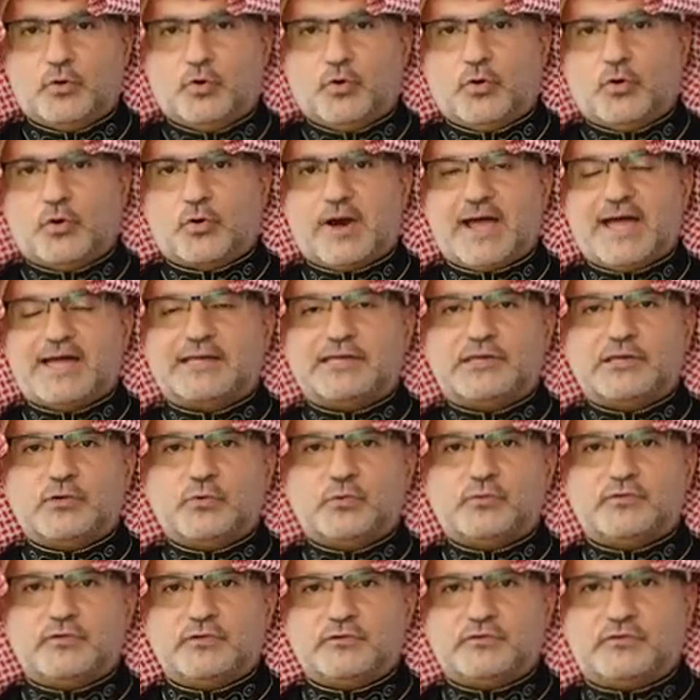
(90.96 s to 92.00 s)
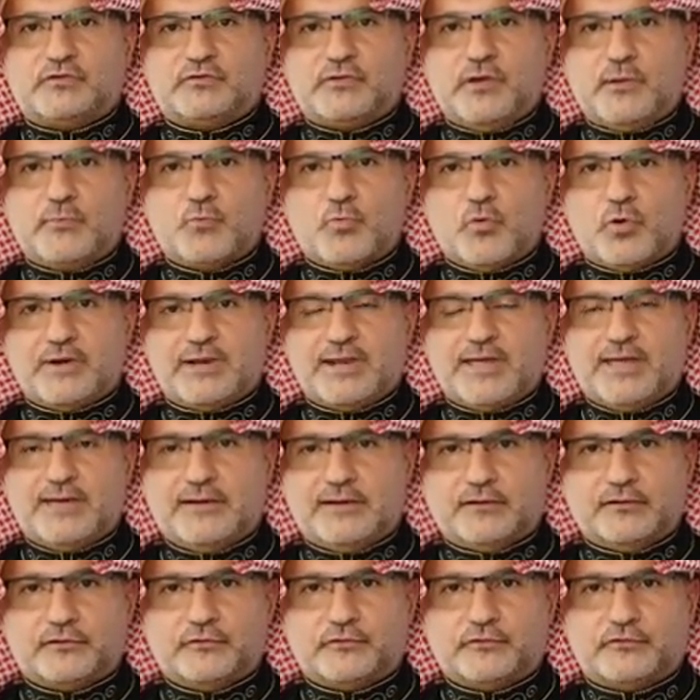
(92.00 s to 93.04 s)
or accusing someone
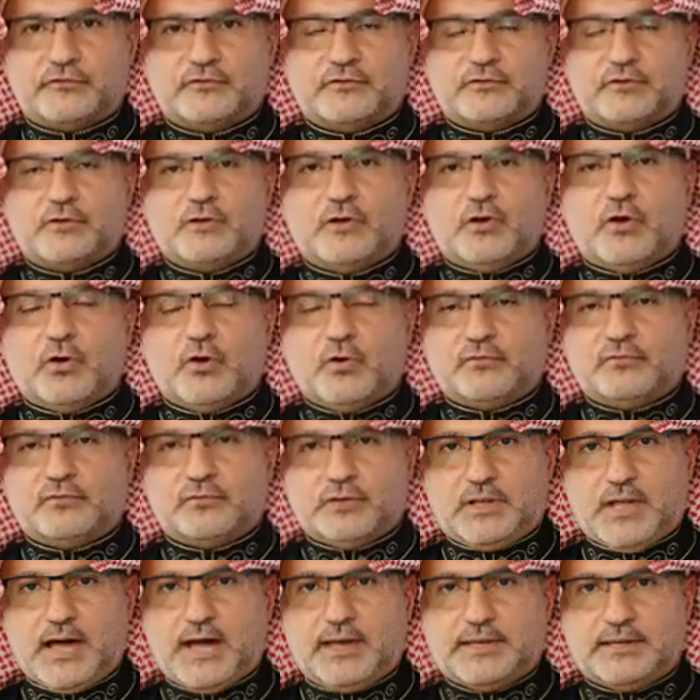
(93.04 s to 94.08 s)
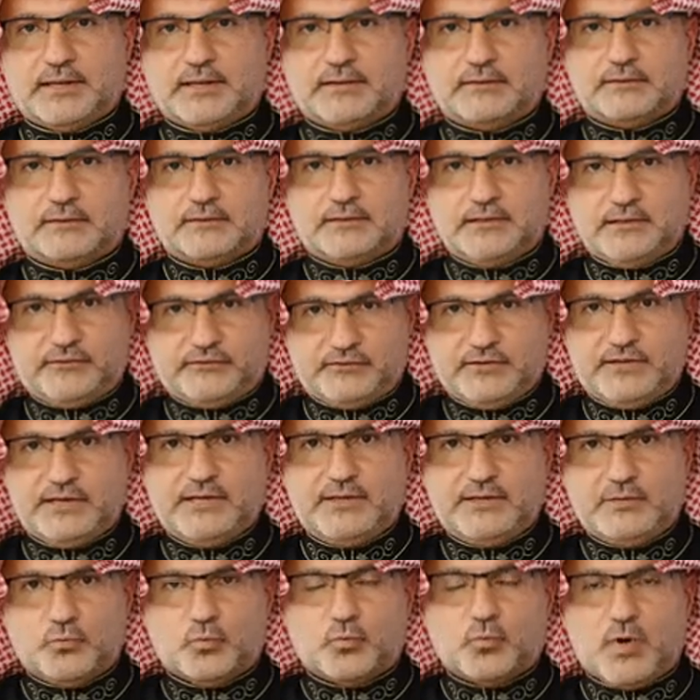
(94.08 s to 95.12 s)
else of lying. You
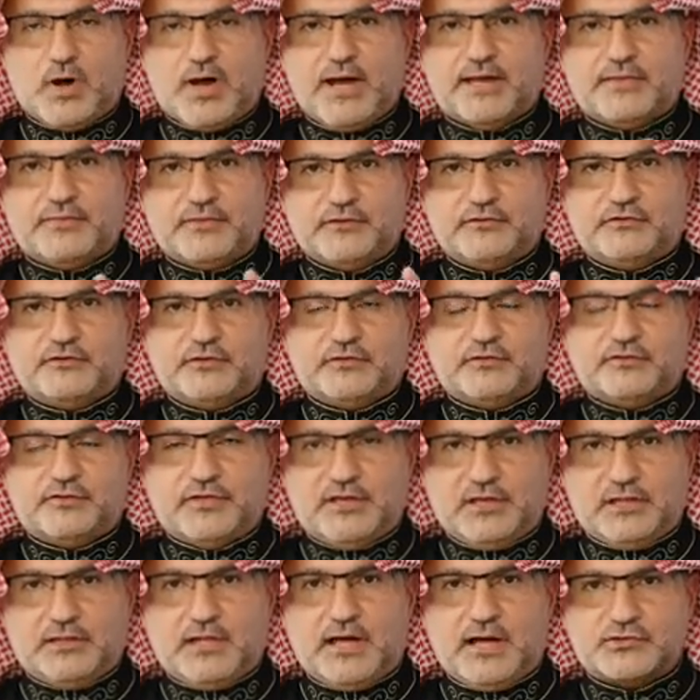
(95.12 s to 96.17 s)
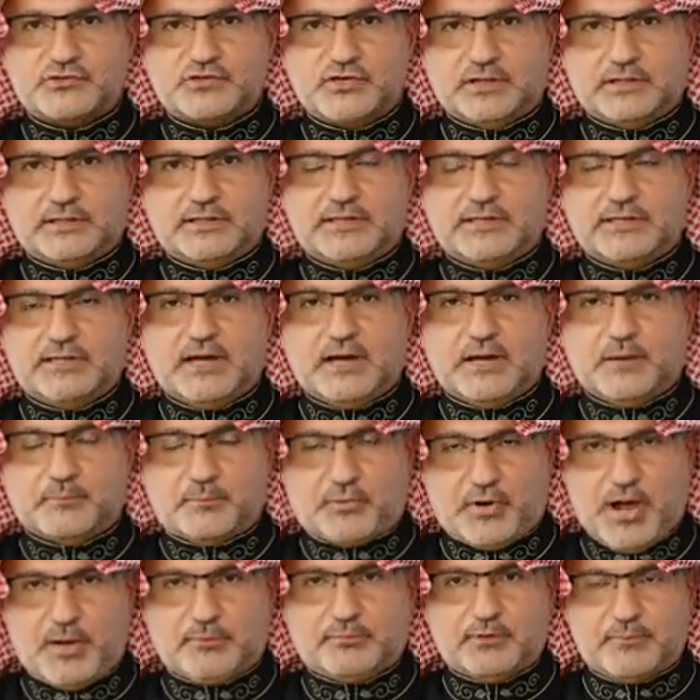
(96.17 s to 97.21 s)
see why this is theologically
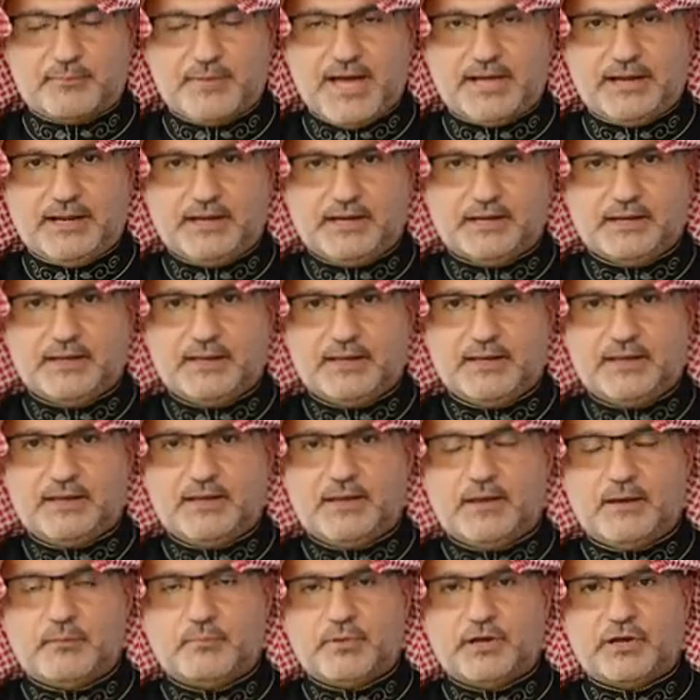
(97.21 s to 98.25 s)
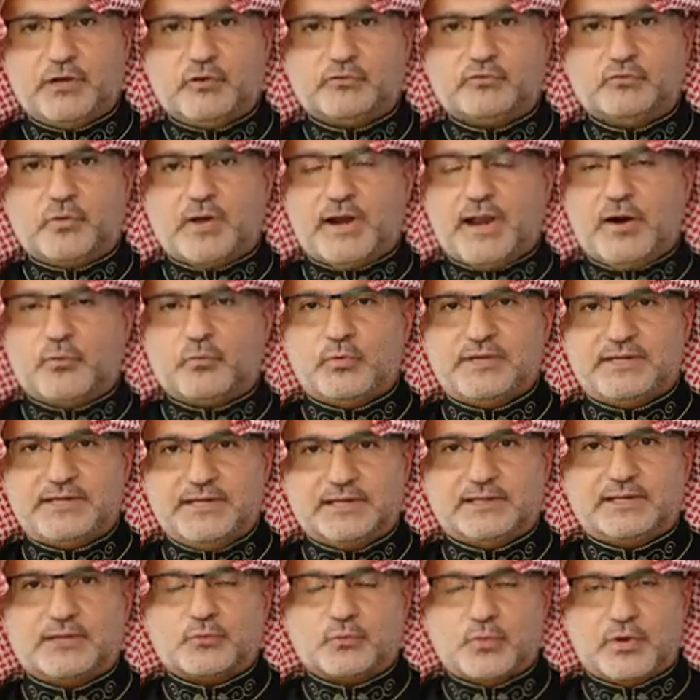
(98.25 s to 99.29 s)
problematic? Because what are we
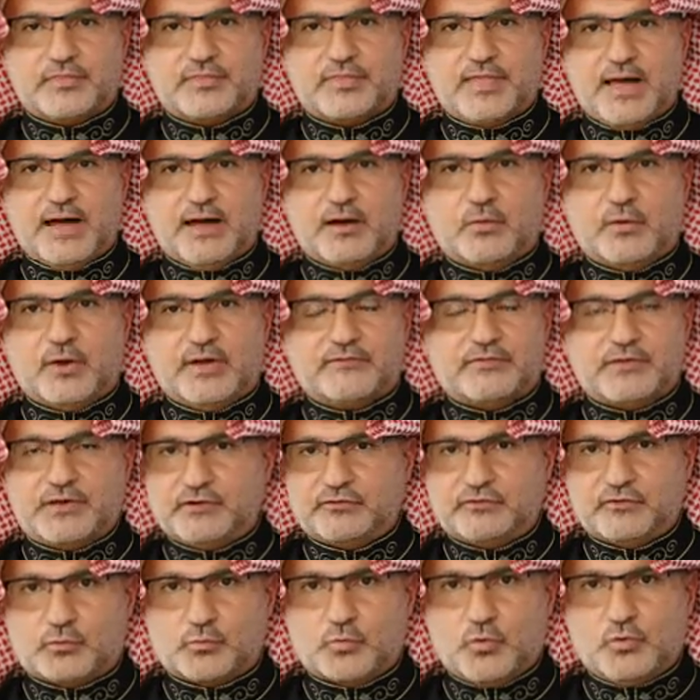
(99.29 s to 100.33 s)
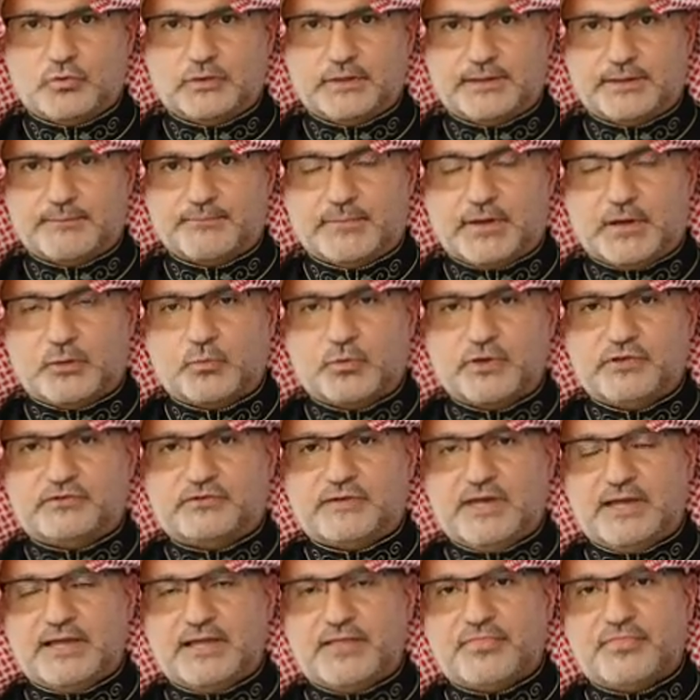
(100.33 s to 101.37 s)
dealing with now if there is a ruling? Are we
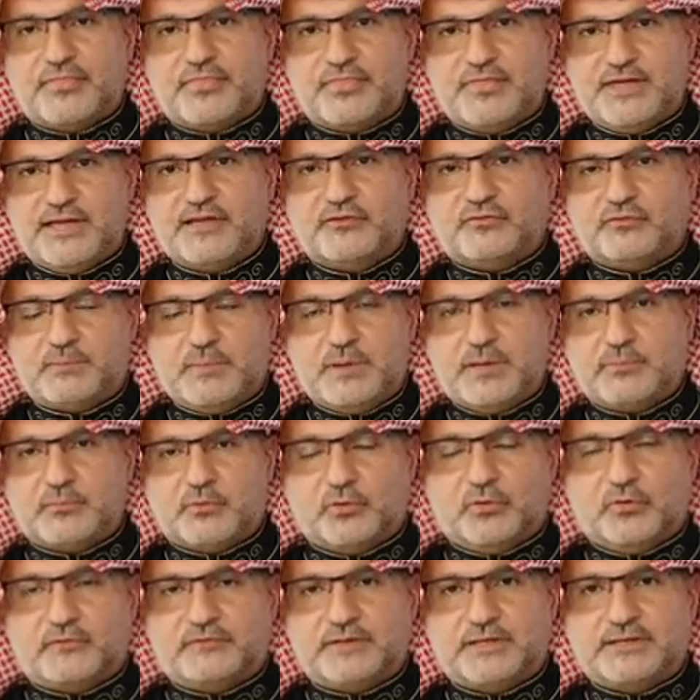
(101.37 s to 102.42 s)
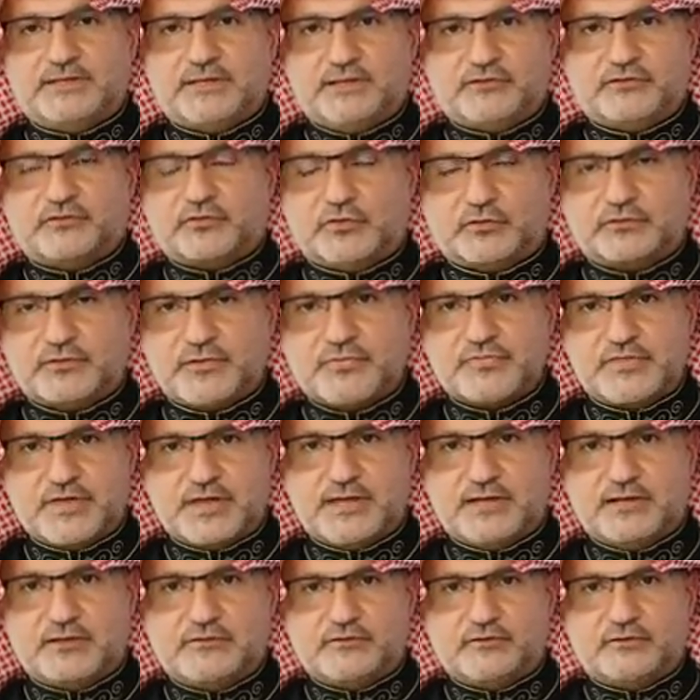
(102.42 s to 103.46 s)
saying these people, if they did certain
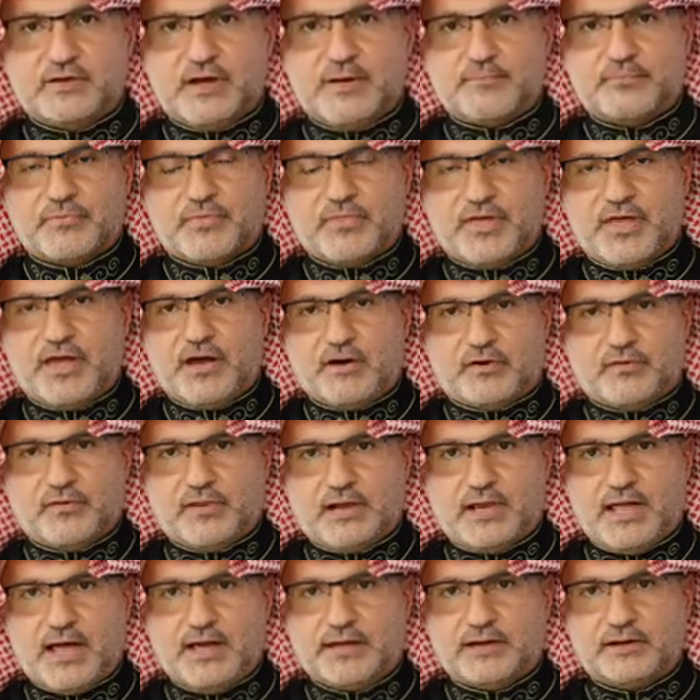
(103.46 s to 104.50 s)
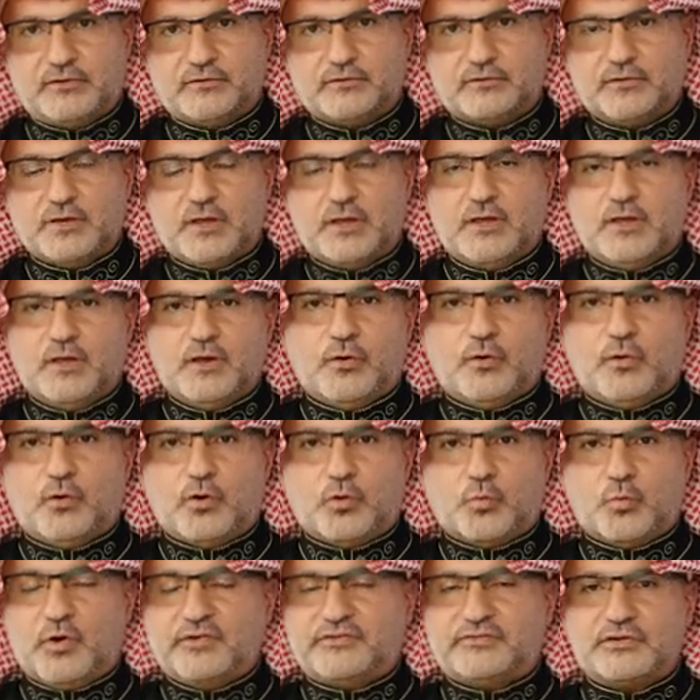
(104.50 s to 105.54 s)
things, they are the liars?
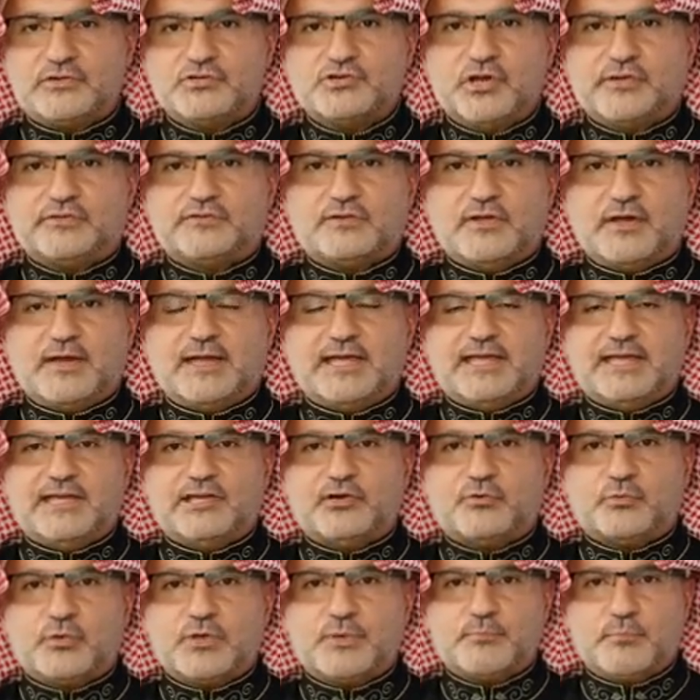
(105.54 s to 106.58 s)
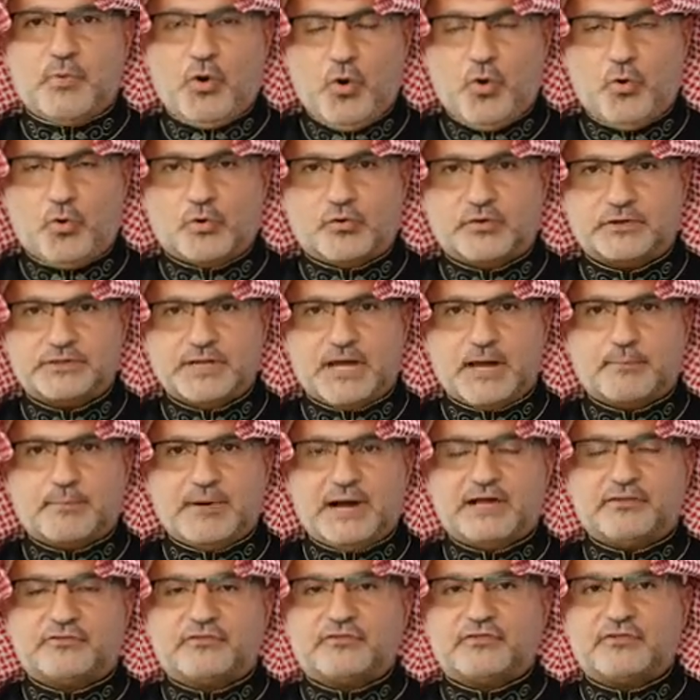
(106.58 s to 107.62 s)
Or was it just a report
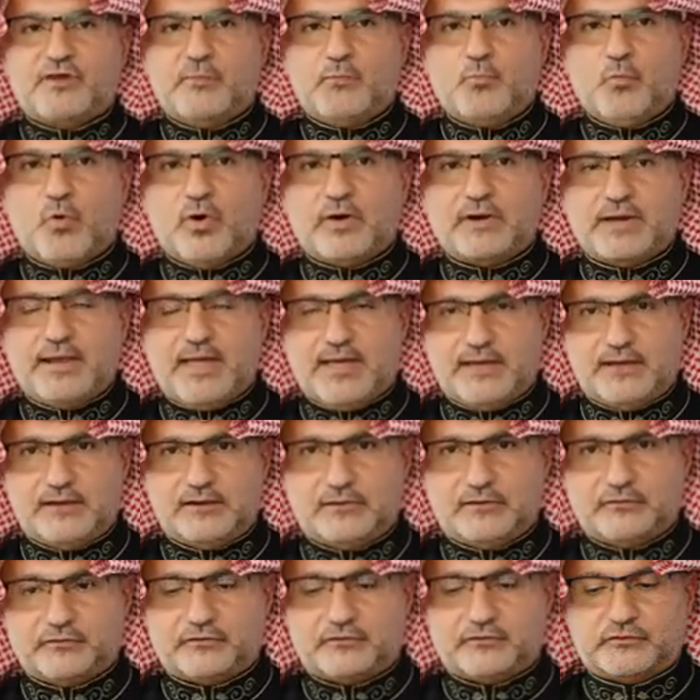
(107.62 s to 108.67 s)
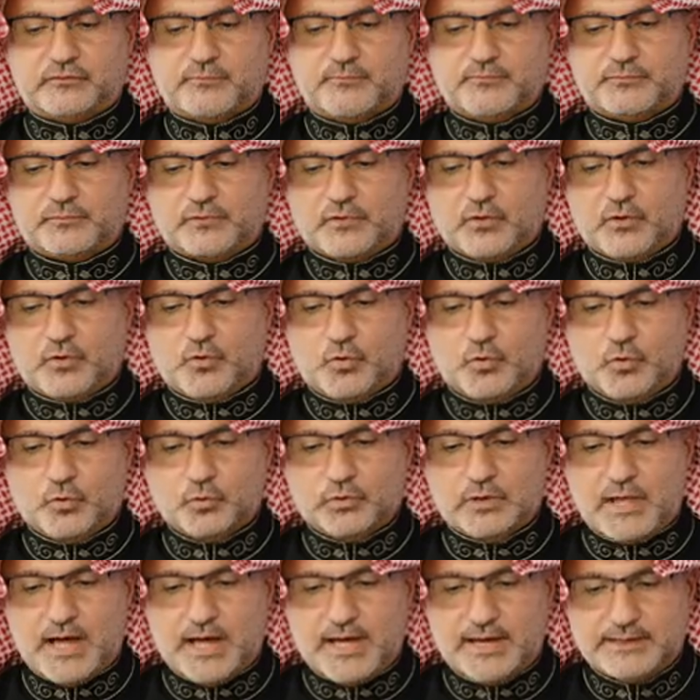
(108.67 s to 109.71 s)
about someone else who
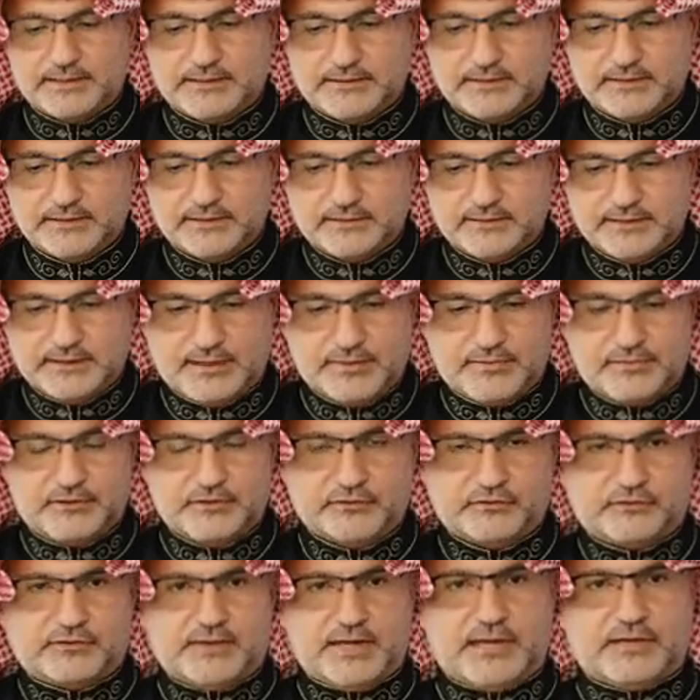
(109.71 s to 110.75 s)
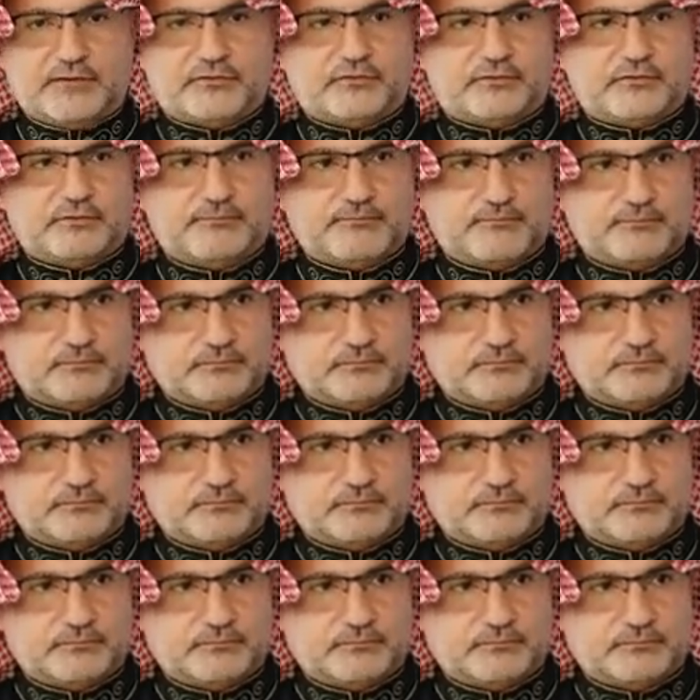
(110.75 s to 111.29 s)
lied in this case?